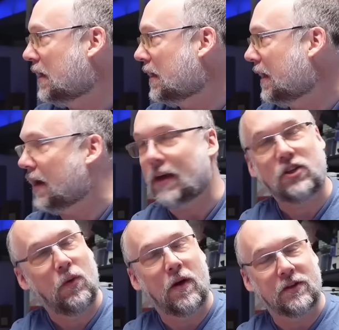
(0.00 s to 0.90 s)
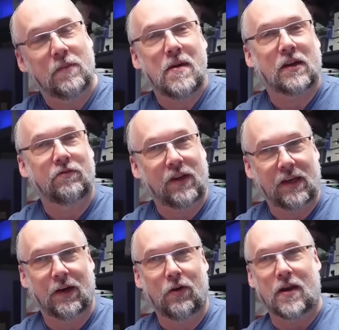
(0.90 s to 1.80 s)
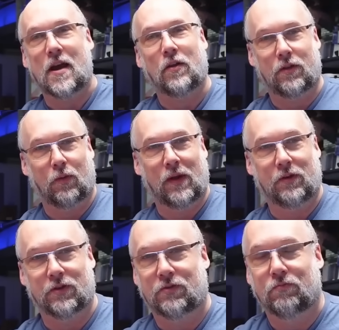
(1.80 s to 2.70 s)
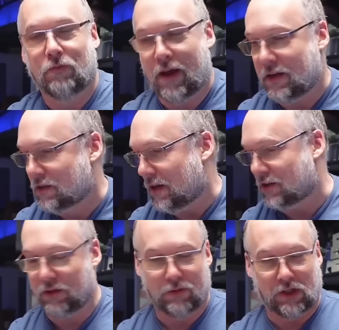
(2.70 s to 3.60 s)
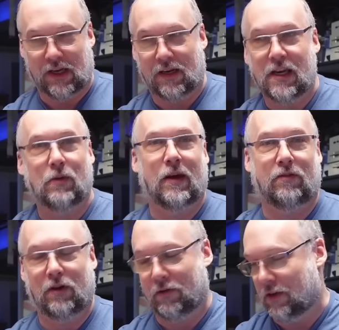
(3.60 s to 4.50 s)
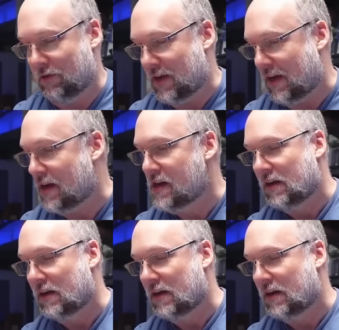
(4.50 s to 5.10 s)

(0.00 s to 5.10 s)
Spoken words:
And I actually wanted to make a video, and now that the weather's nice, actually we just had a heat wave here the other day,